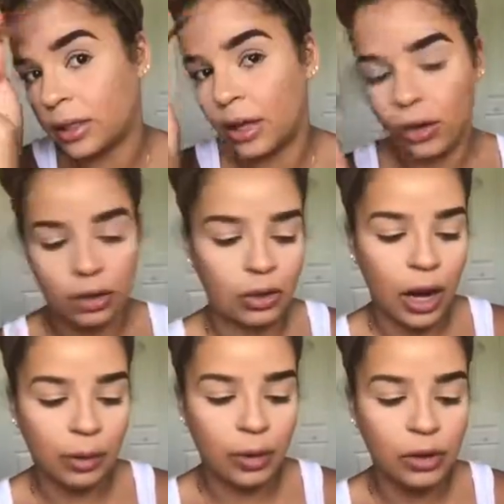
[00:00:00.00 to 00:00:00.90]
set your
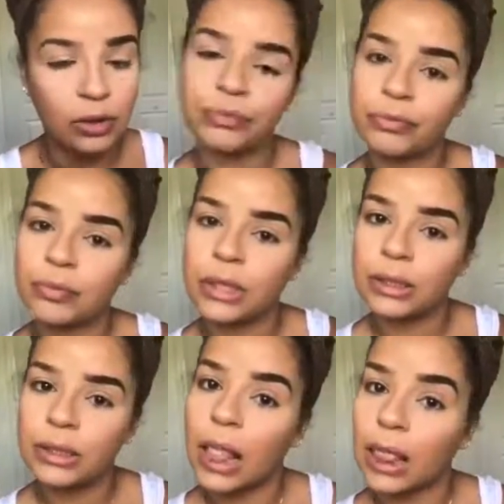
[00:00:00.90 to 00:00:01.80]
eyebrows.
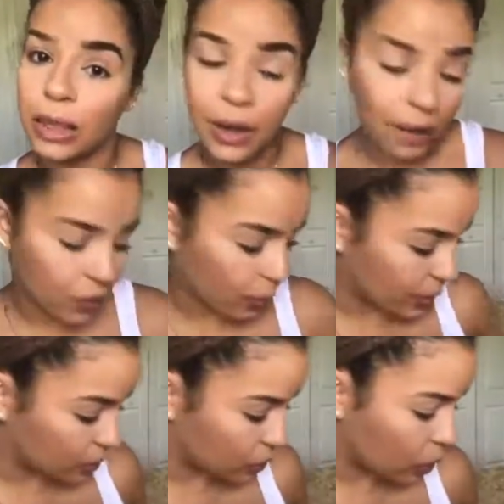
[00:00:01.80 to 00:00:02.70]
You have the
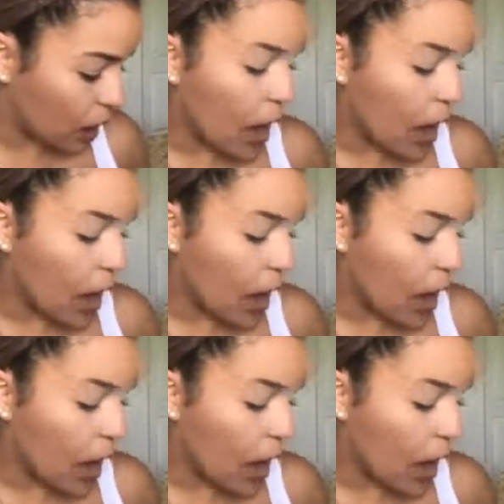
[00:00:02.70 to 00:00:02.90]
pencil.